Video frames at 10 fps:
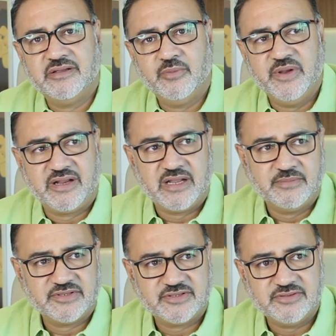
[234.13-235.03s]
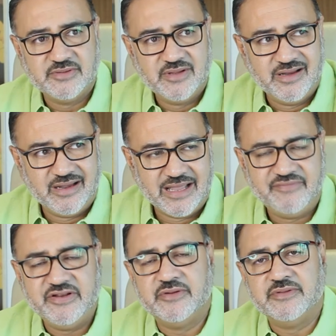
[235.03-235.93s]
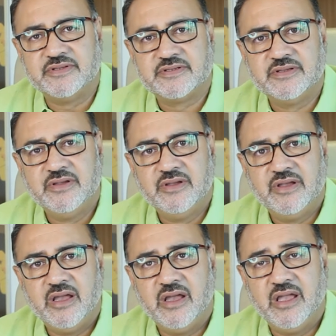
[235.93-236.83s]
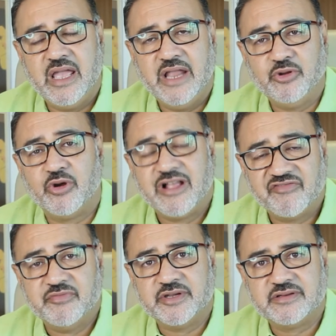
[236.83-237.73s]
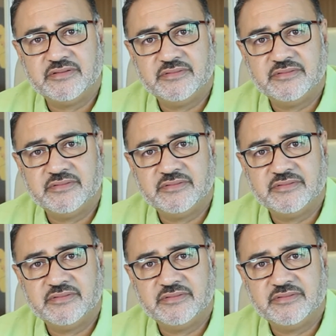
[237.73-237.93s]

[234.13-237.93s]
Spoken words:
when it comes to livelihoods and you're a government,